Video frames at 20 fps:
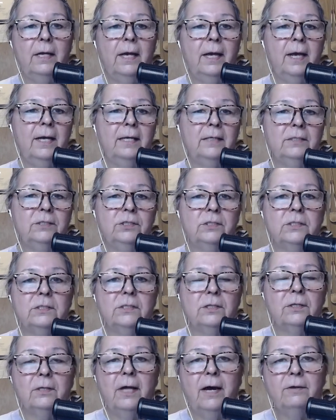and just
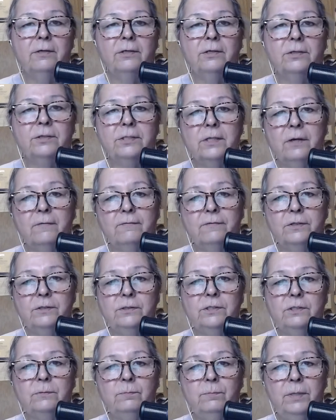allow yourself to
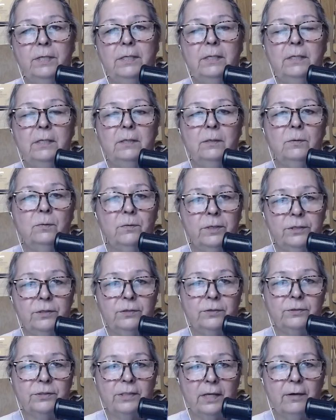just be with
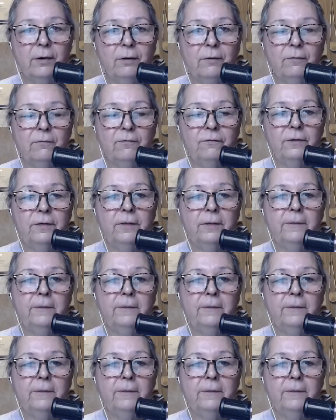yourself,